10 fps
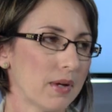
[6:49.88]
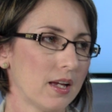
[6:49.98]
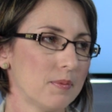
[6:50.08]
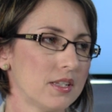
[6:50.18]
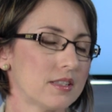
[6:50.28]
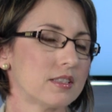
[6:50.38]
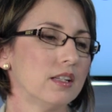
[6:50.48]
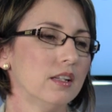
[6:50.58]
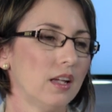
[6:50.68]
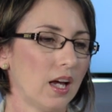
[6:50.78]
payments,
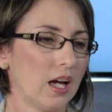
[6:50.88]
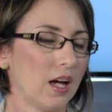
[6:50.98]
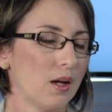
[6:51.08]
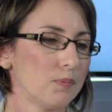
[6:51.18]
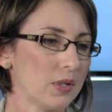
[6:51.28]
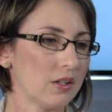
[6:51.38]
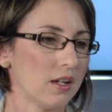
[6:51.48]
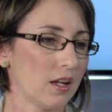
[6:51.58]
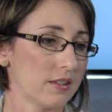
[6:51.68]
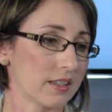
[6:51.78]

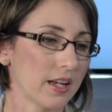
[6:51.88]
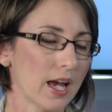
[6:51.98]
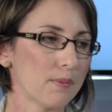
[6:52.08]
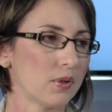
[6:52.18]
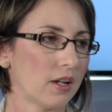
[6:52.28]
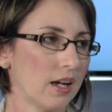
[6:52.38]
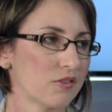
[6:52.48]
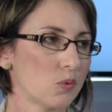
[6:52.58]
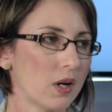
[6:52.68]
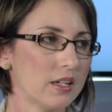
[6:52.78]
big as a cap
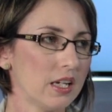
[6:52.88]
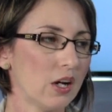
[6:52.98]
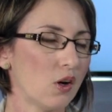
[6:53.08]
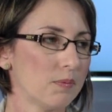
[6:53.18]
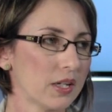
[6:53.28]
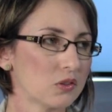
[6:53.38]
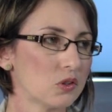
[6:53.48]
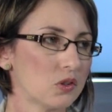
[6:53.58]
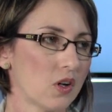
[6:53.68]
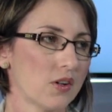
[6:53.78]
after 1 year on
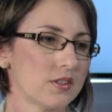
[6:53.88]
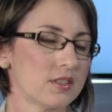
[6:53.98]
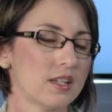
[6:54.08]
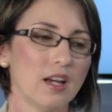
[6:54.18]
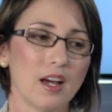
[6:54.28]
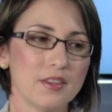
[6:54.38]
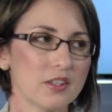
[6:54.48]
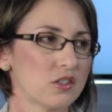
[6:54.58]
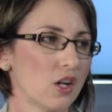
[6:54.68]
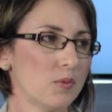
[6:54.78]
medical costs, and
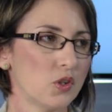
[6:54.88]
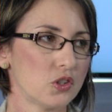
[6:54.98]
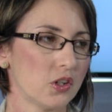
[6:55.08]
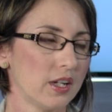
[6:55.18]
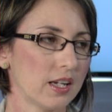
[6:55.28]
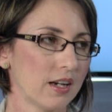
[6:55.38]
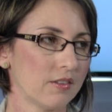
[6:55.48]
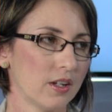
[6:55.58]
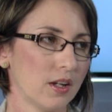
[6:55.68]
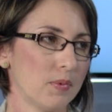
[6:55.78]
there's no more journey
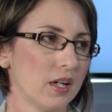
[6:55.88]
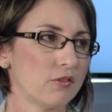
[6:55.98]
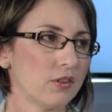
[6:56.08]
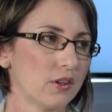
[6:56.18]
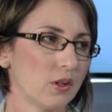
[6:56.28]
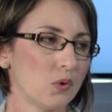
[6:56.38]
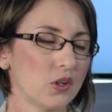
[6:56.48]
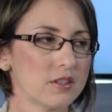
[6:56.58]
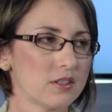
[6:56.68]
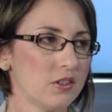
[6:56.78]
cover, a benefit that
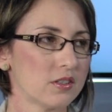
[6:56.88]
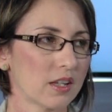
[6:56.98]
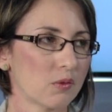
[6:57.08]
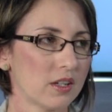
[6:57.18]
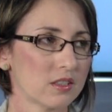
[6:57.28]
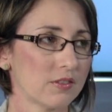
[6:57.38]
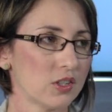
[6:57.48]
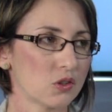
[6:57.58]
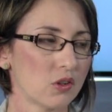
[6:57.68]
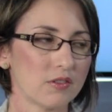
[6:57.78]
workers in New South Wales have
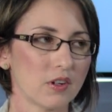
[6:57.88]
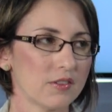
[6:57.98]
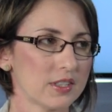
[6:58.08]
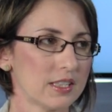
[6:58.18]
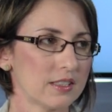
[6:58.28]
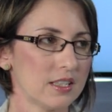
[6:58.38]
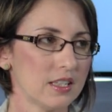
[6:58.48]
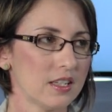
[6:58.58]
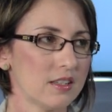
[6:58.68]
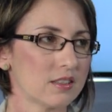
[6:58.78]
enjoyed for over 60
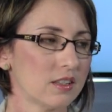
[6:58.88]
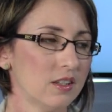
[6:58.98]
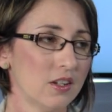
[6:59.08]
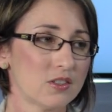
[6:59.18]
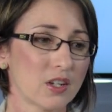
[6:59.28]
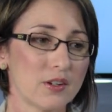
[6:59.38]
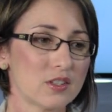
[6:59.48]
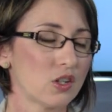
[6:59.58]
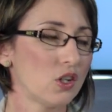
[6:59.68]
years. So it's a